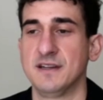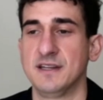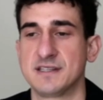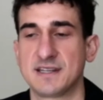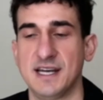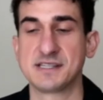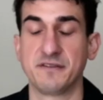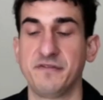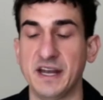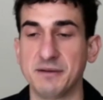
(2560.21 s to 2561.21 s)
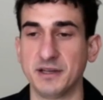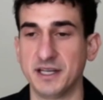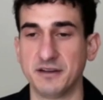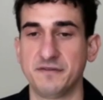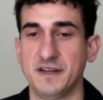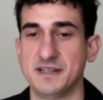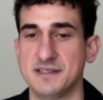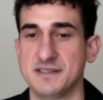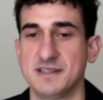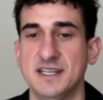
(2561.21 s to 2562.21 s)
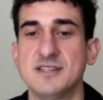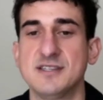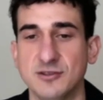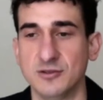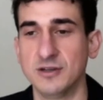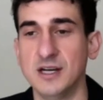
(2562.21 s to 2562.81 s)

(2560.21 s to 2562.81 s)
in this case, a family of faces, into